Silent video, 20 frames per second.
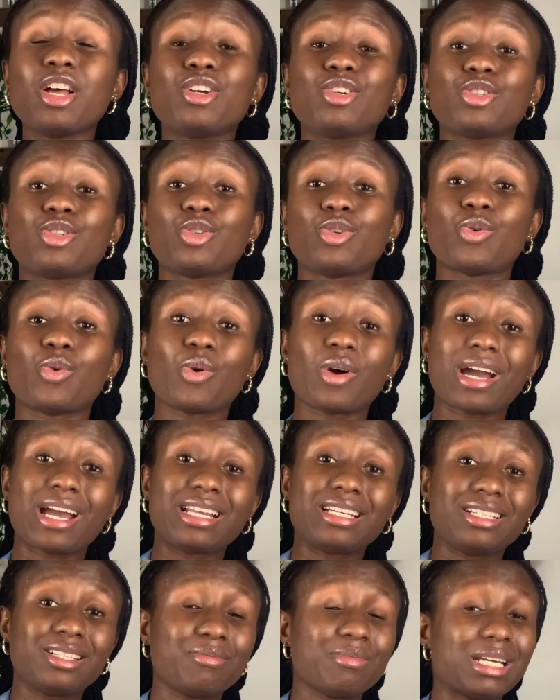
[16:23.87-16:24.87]
So I
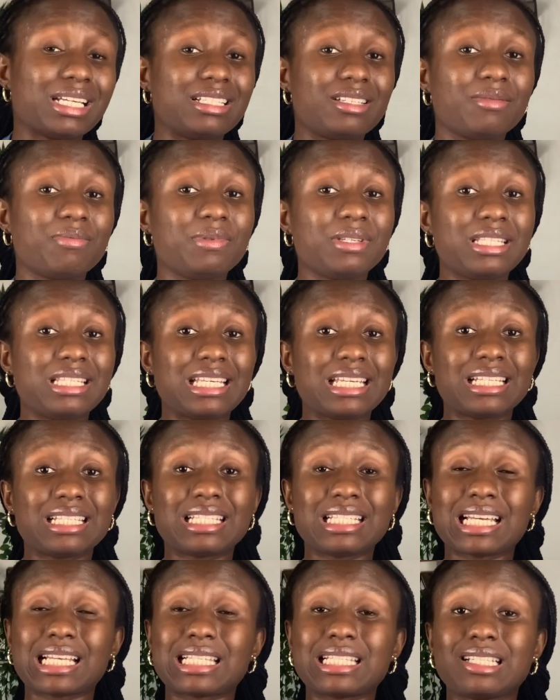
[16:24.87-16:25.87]
did my TB test
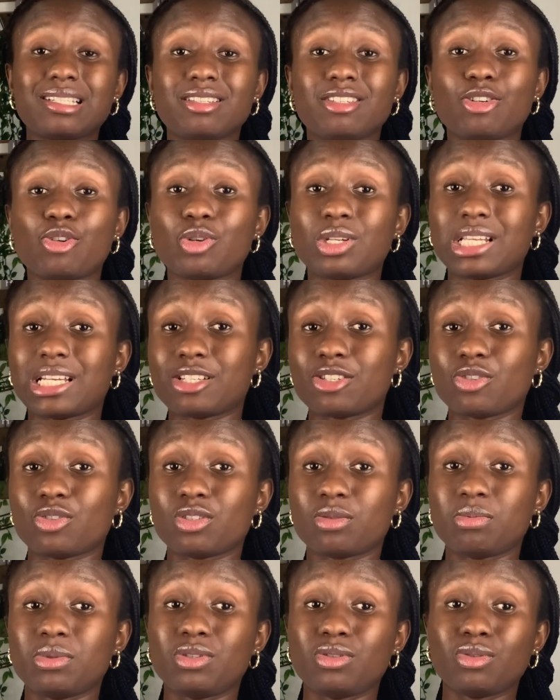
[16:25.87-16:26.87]
at St. Nicholas
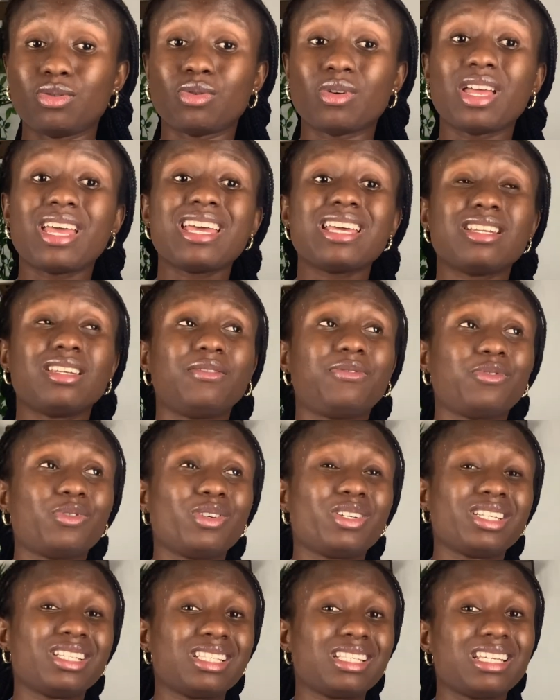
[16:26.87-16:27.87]
Hospital. The
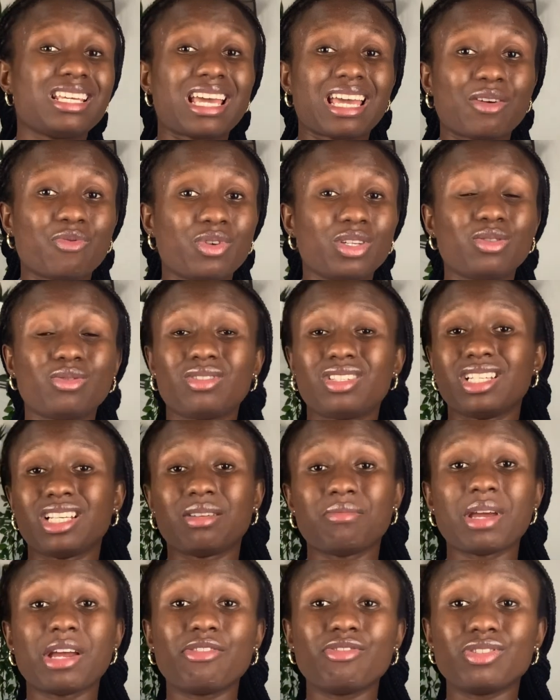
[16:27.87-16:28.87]
following day, I went to take
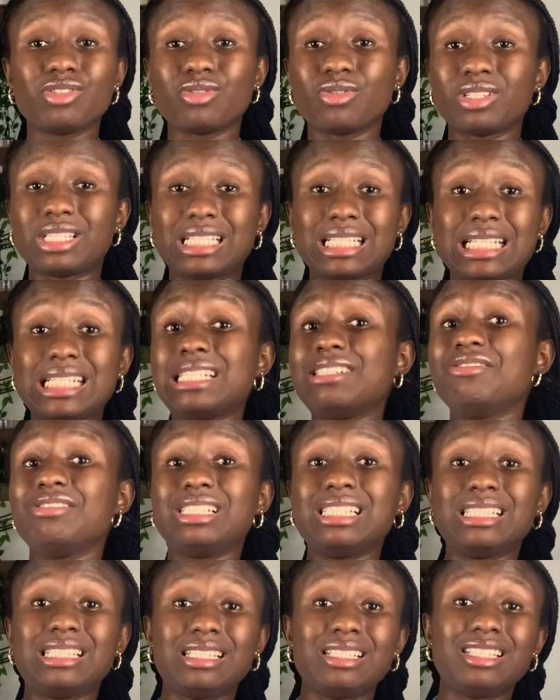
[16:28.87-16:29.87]
my results. It
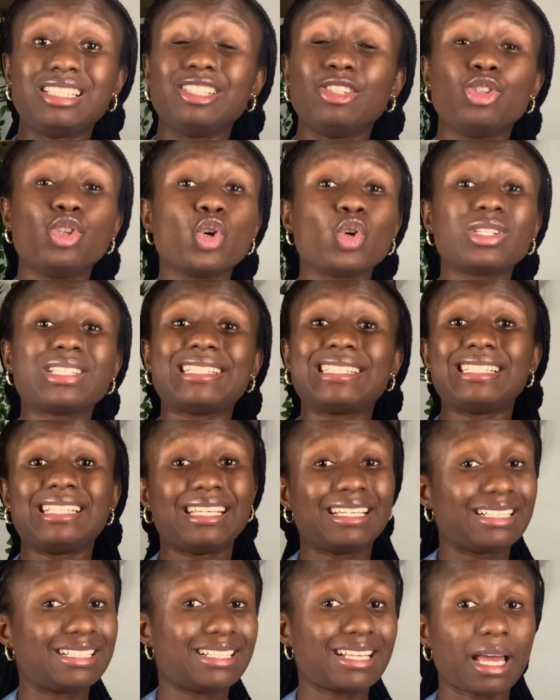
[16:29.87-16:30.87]
did not
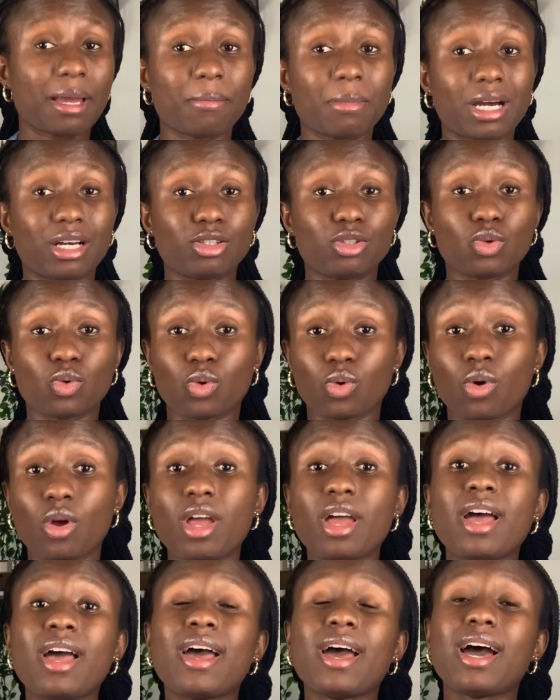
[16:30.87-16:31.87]
take time at all.
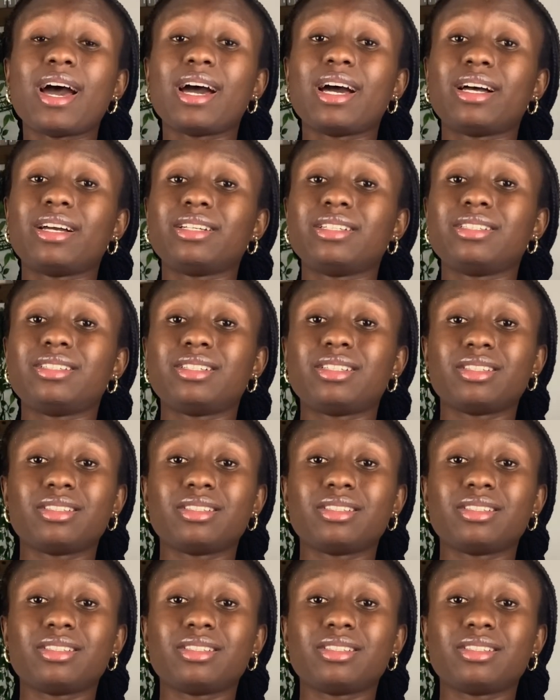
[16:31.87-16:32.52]
And